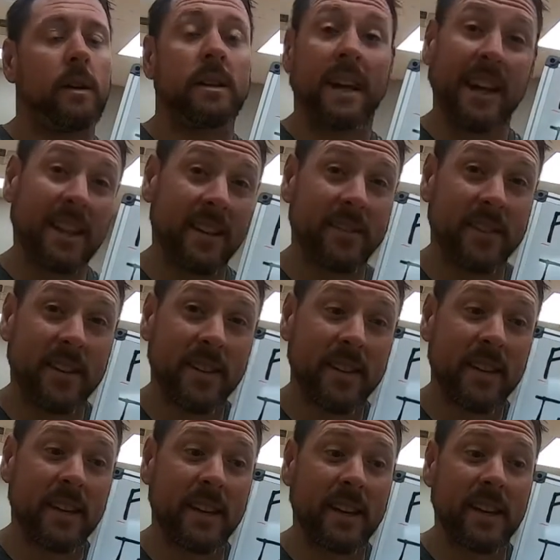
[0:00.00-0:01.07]
Deadlift
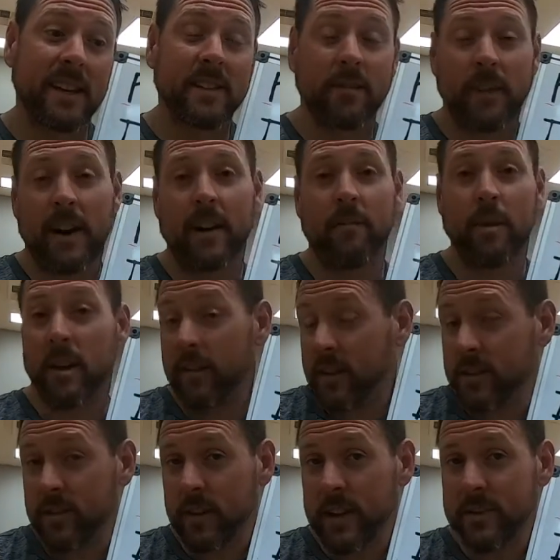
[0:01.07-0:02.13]
is a very
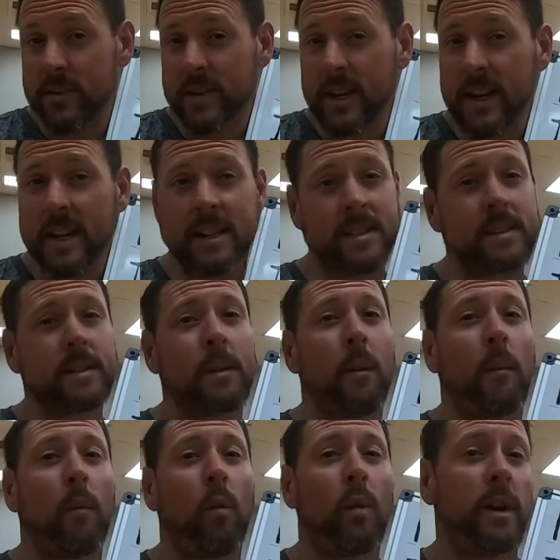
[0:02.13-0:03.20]
beneficial exercise
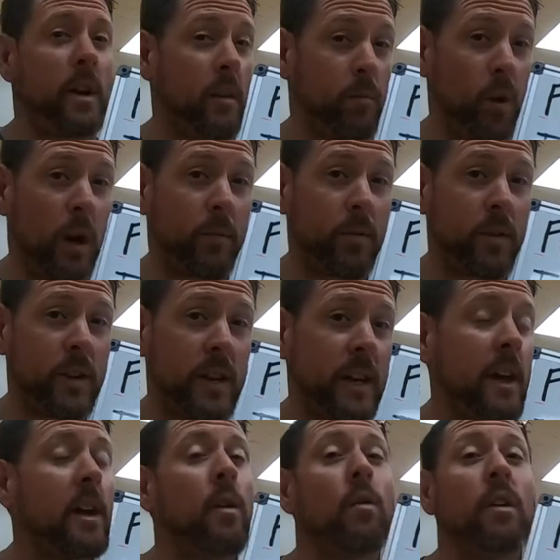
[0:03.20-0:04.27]
when done
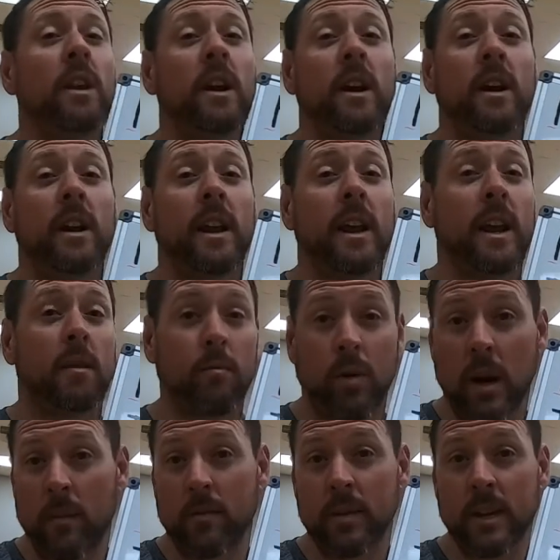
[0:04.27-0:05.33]
properly. When done
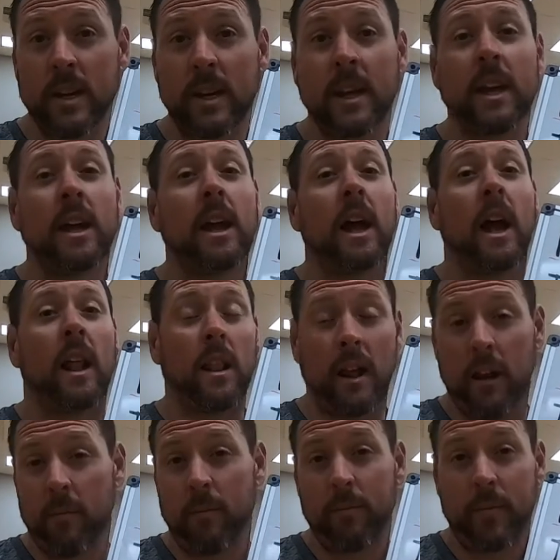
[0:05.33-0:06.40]
improperly, a
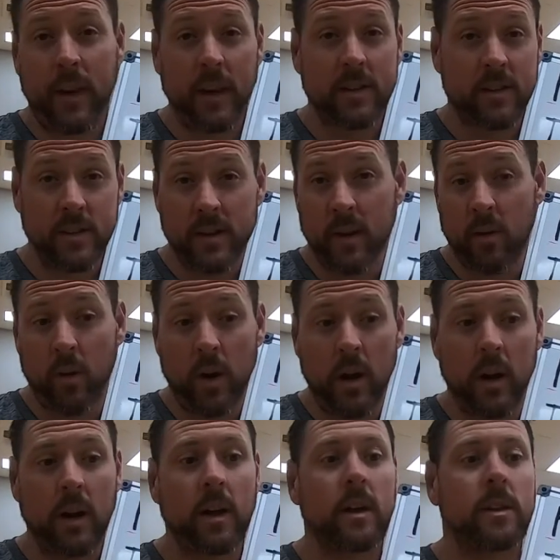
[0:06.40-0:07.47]
lot of things could go
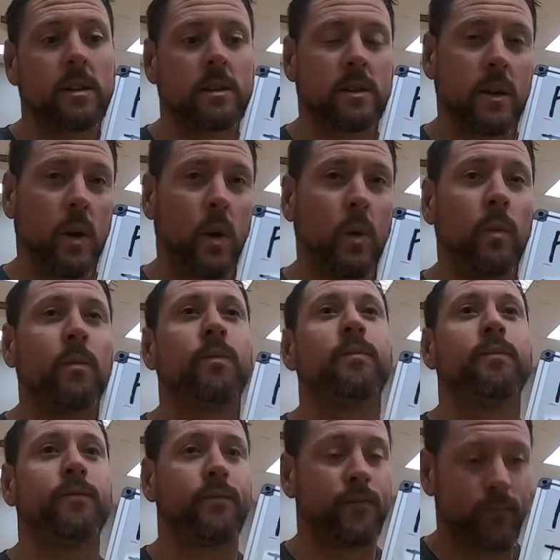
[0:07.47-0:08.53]
wrong. So
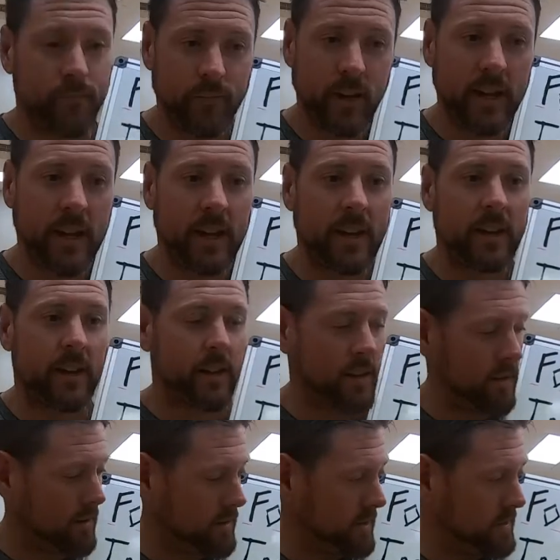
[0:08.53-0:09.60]
again,
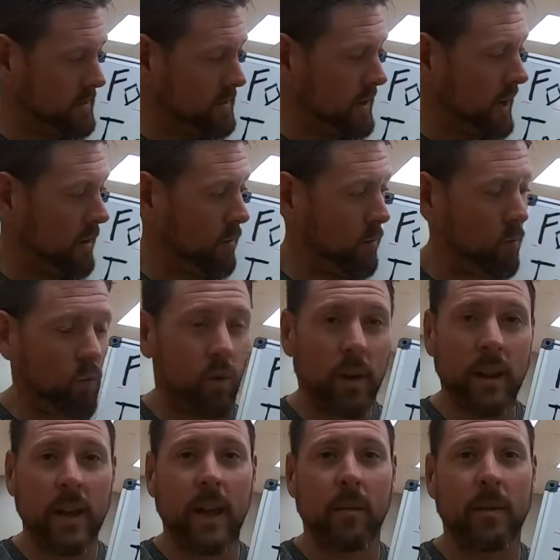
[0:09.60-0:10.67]
this is not
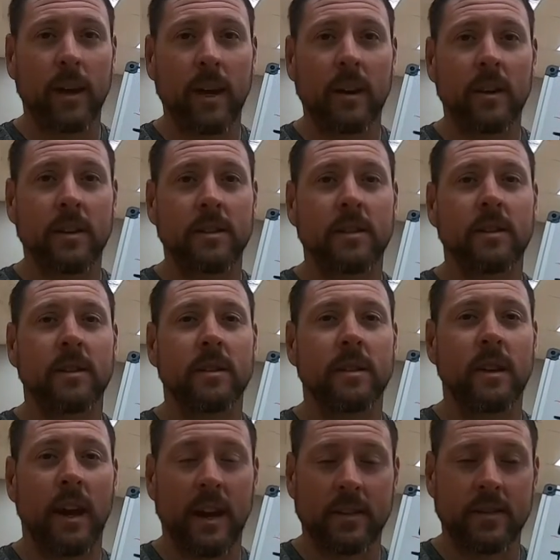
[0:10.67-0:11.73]
really a beginner's
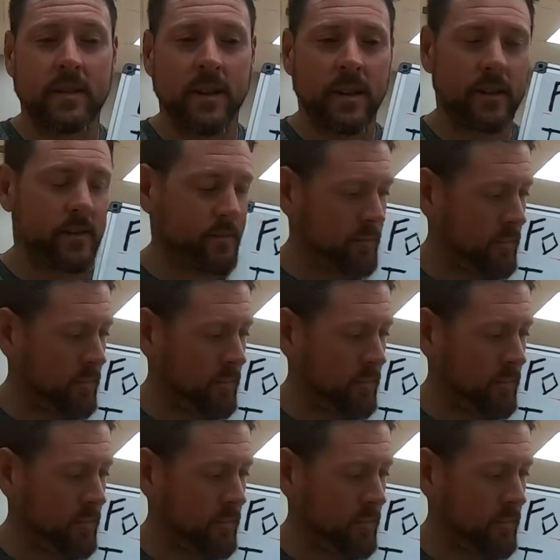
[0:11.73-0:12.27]
exercise.